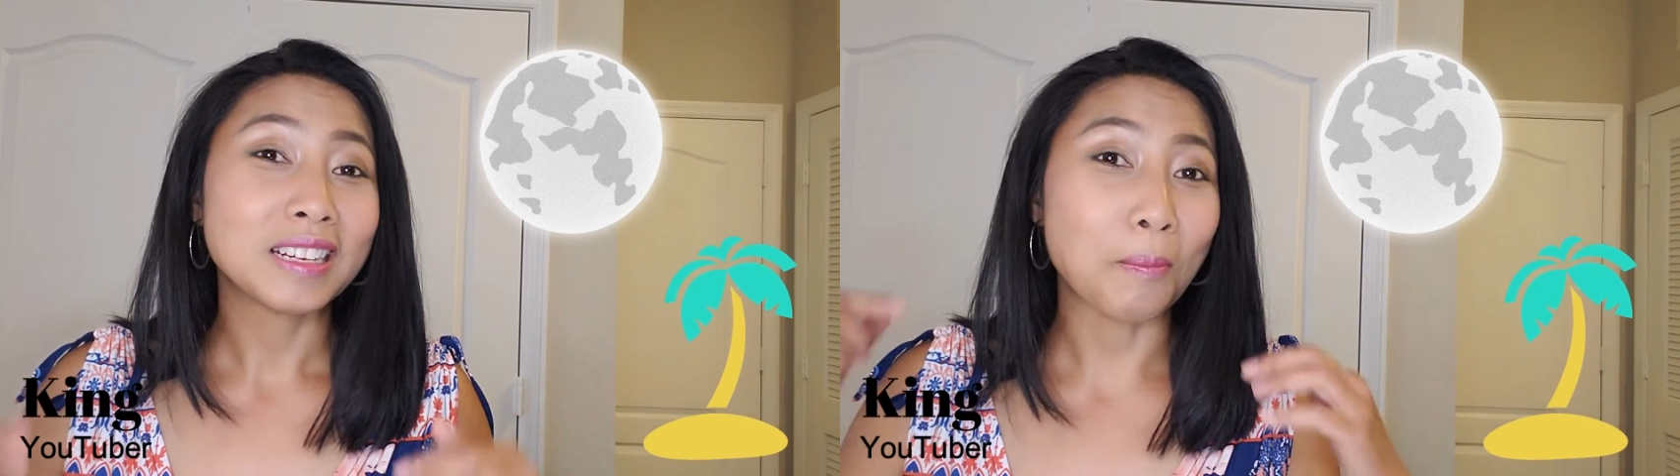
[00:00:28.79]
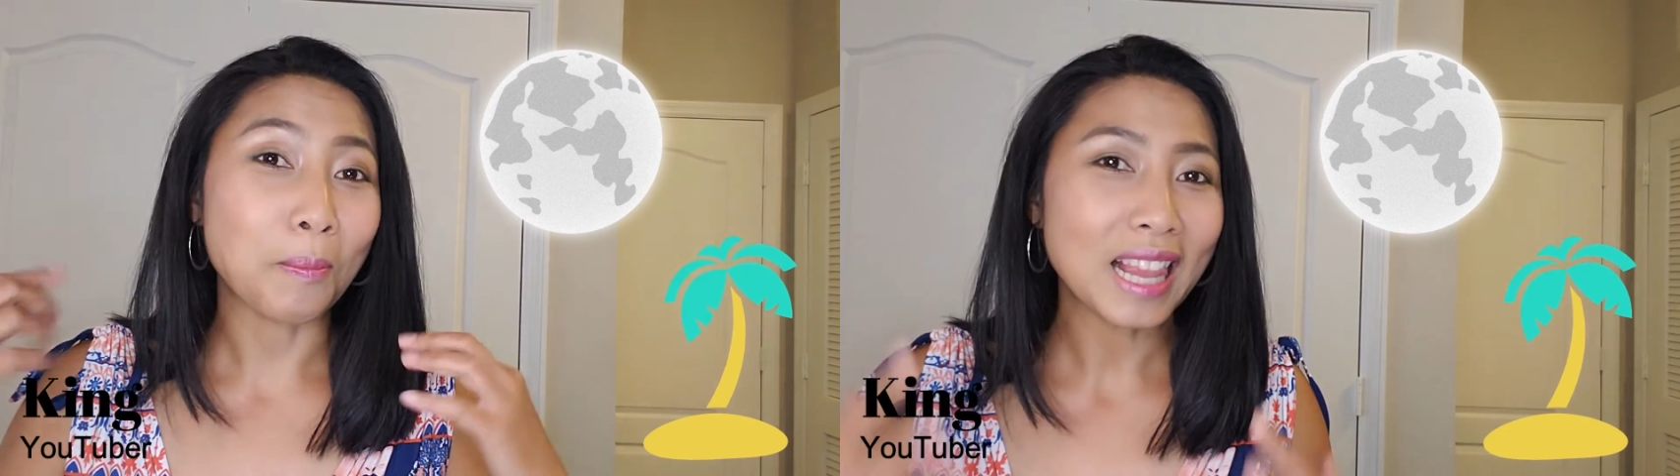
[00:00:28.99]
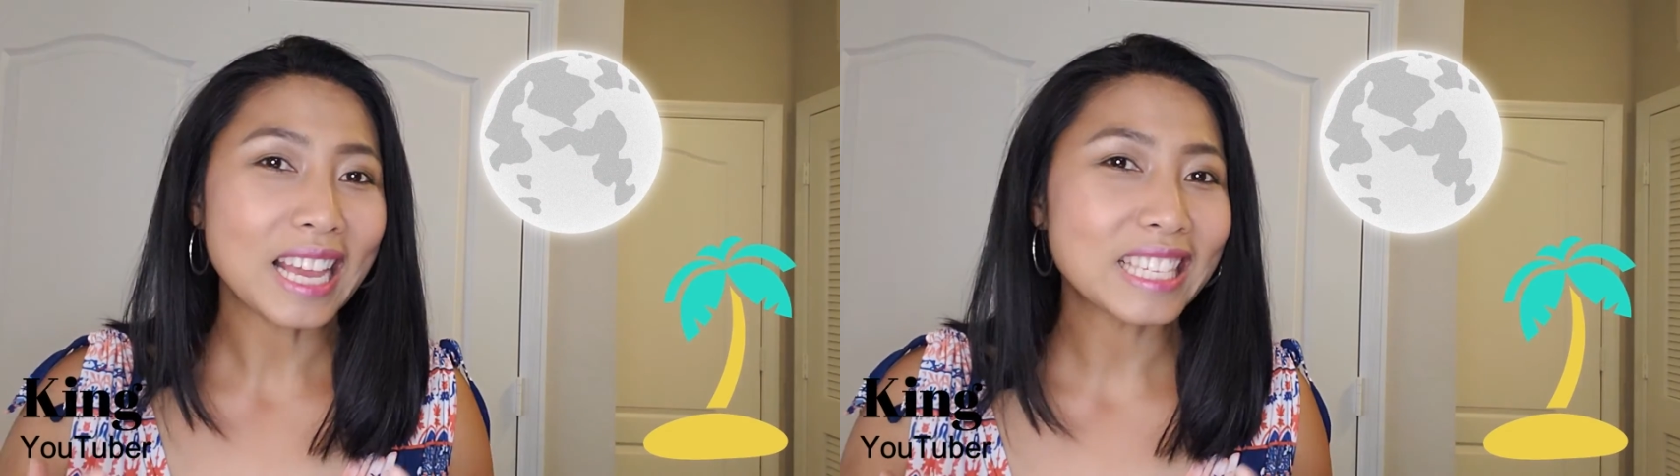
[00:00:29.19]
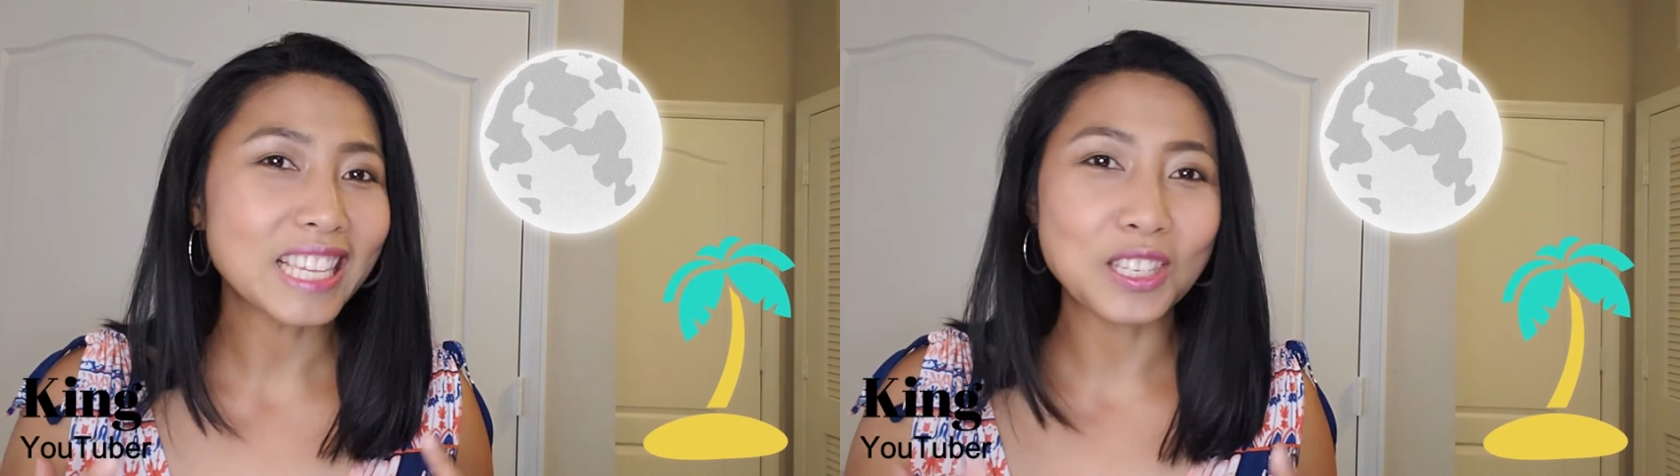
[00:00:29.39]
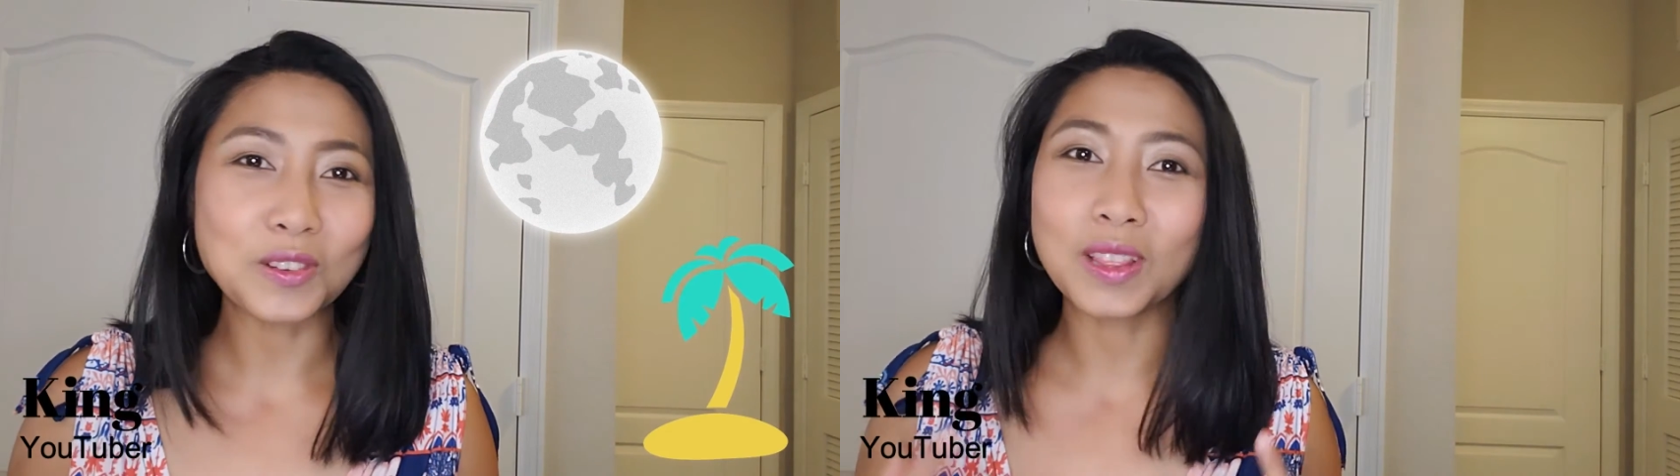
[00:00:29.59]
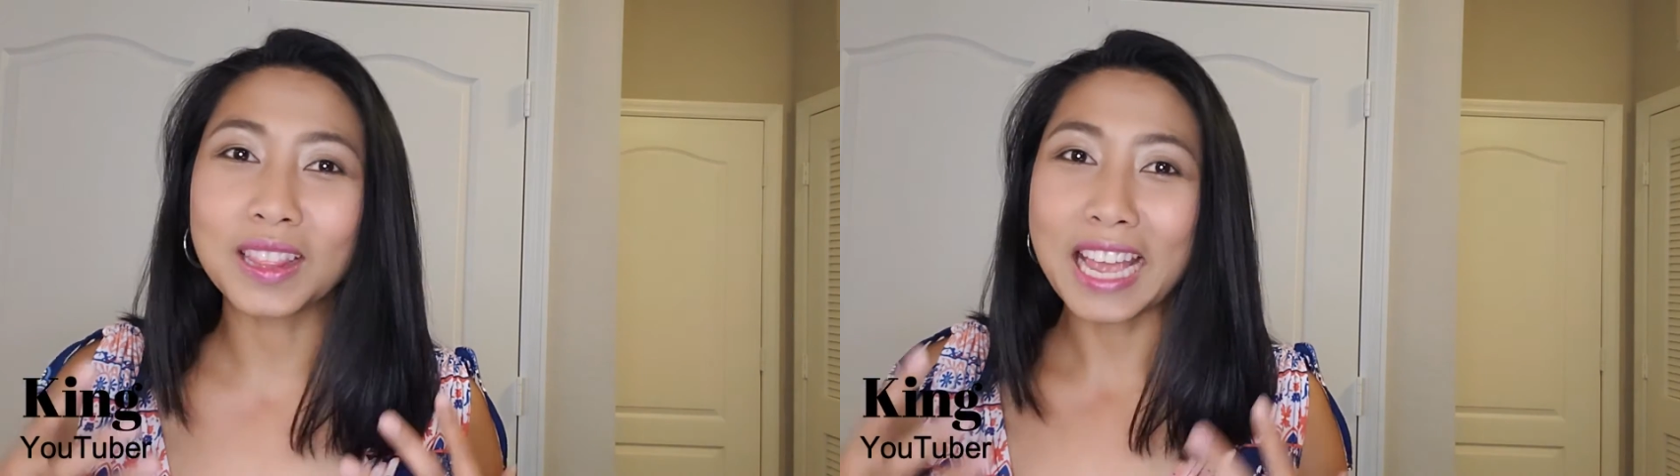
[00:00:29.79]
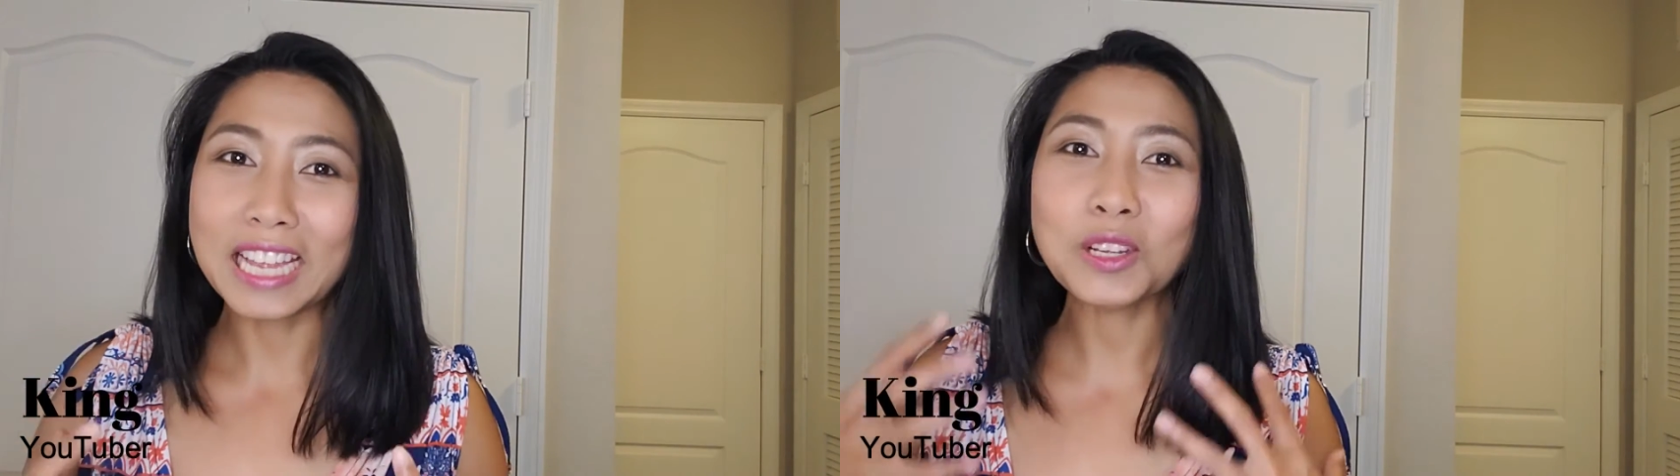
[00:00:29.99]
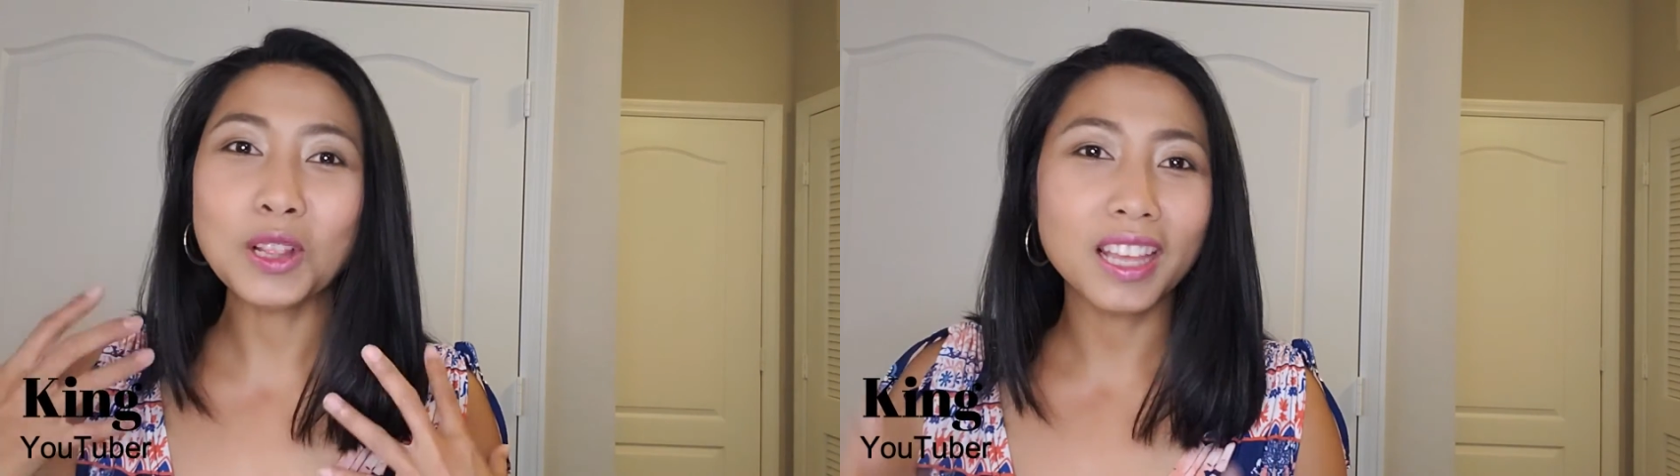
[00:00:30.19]
the place that you
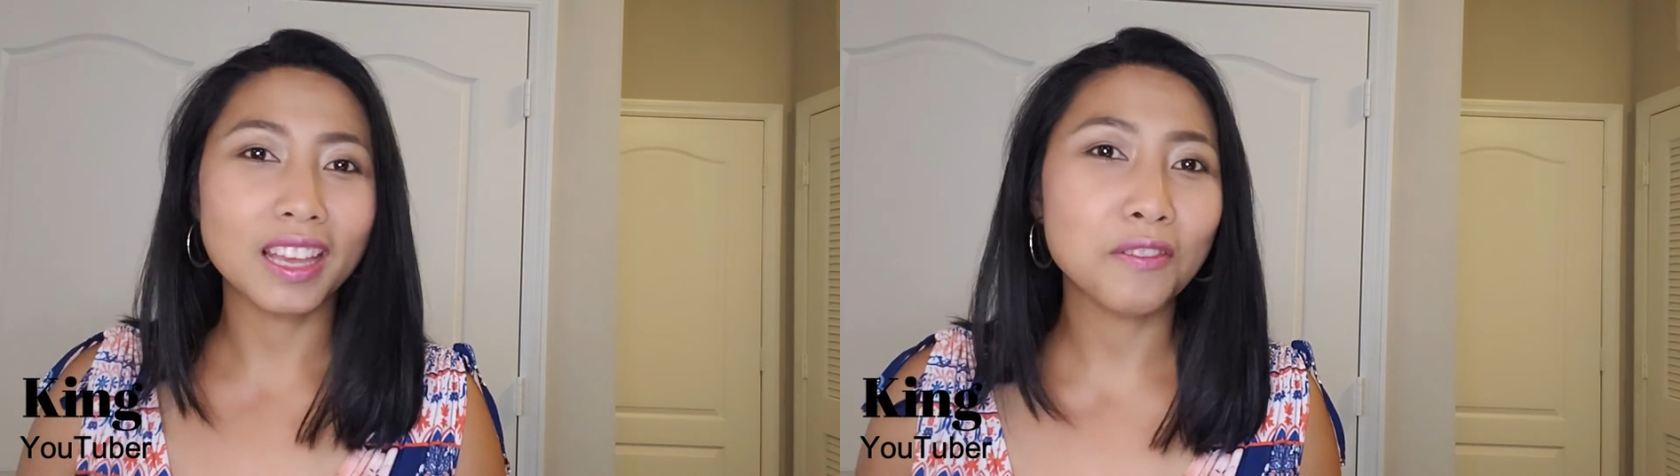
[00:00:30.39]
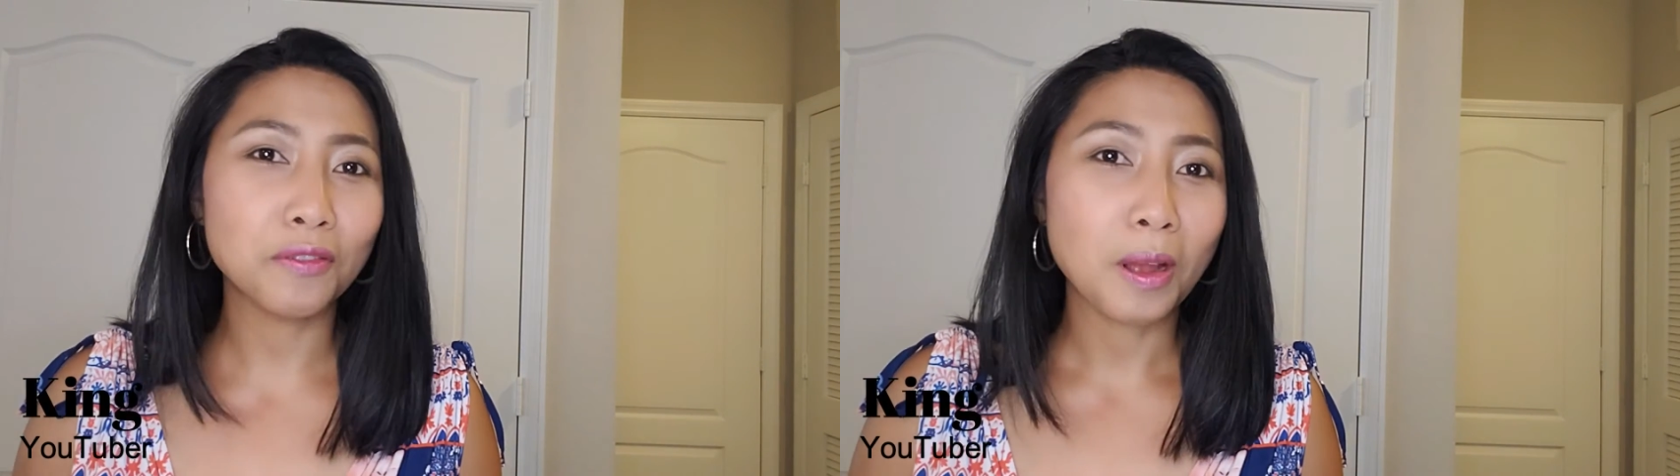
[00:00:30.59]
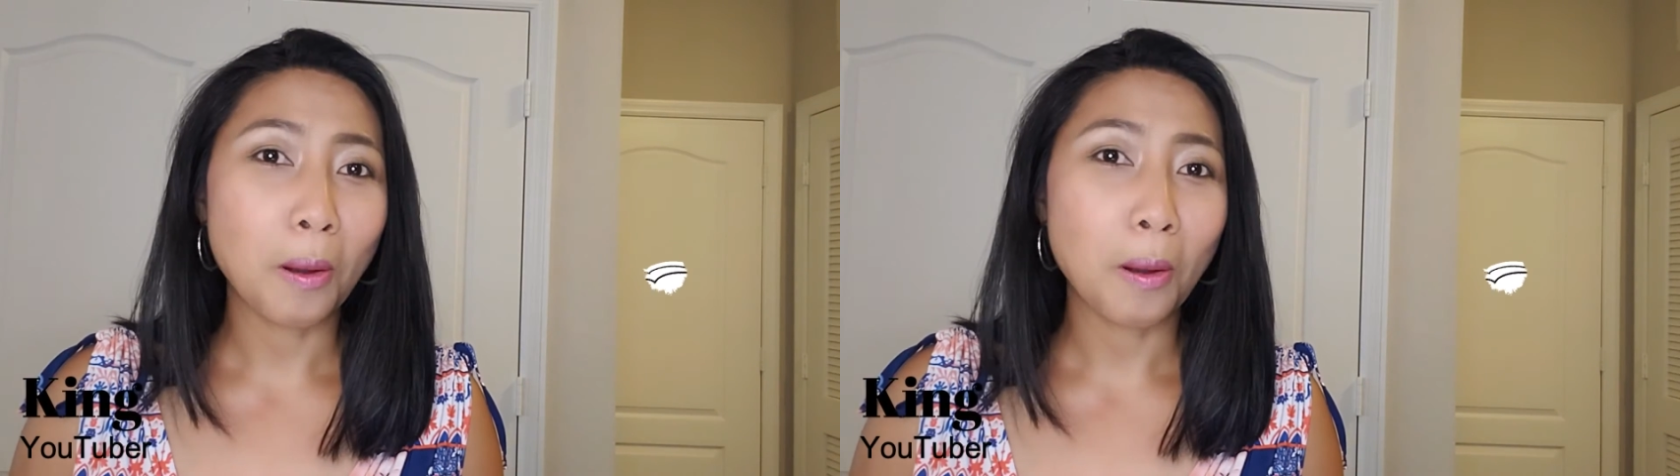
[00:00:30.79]
like to live